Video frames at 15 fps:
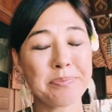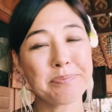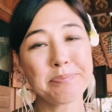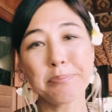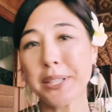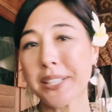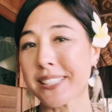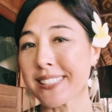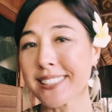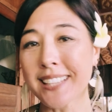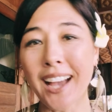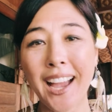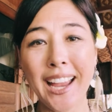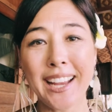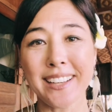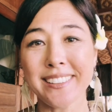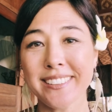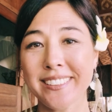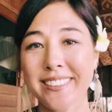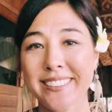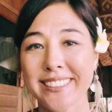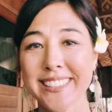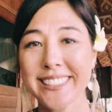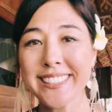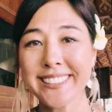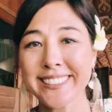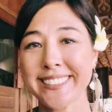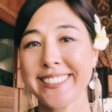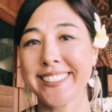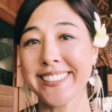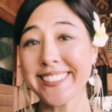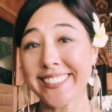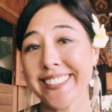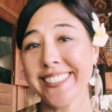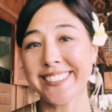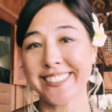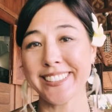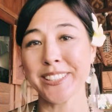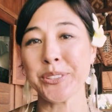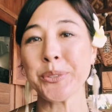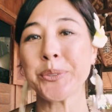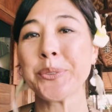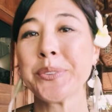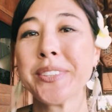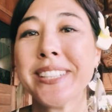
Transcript: put aside. This is the new